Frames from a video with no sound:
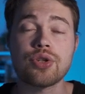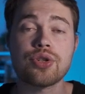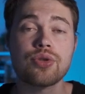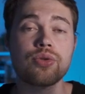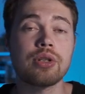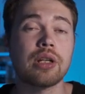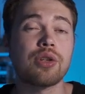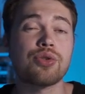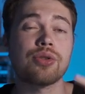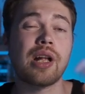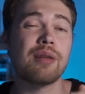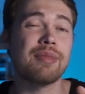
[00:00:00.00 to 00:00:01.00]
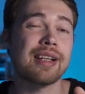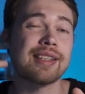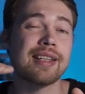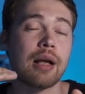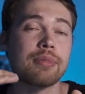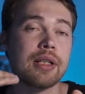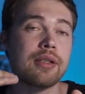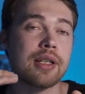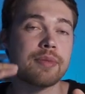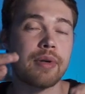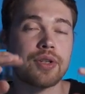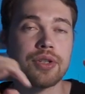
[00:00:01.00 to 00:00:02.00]
should and should not be accepted,
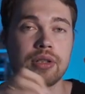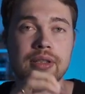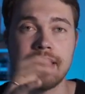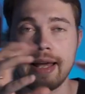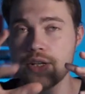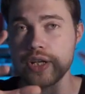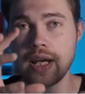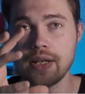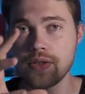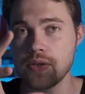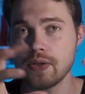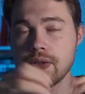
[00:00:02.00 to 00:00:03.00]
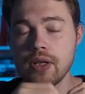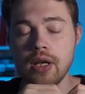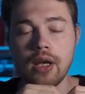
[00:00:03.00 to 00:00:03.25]
especially the edge cases,